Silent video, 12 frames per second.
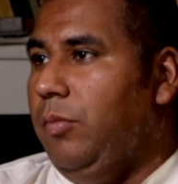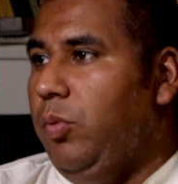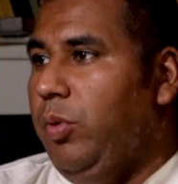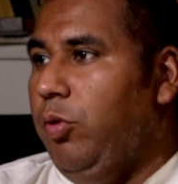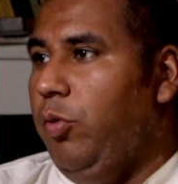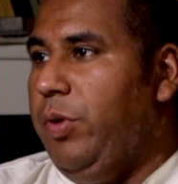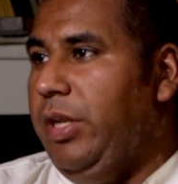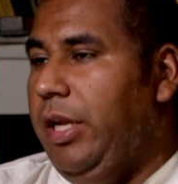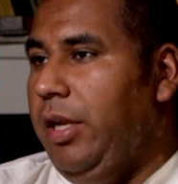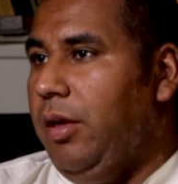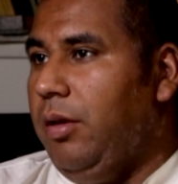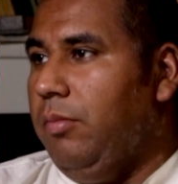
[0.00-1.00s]
we will be
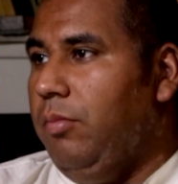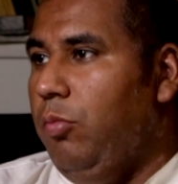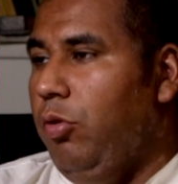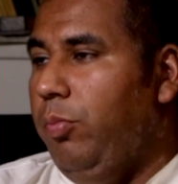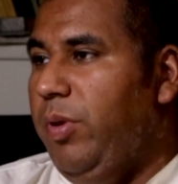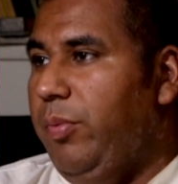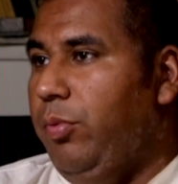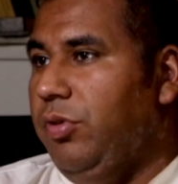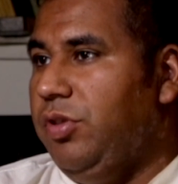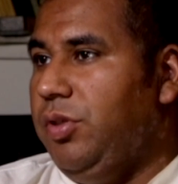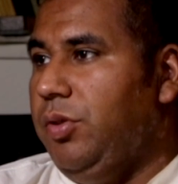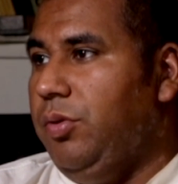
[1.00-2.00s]
needing more
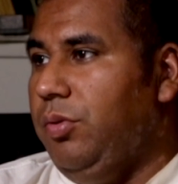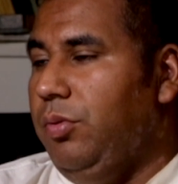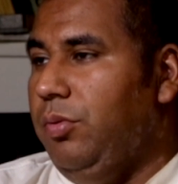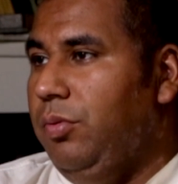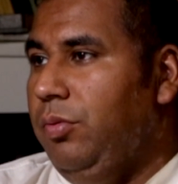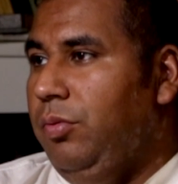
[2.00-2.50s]
people to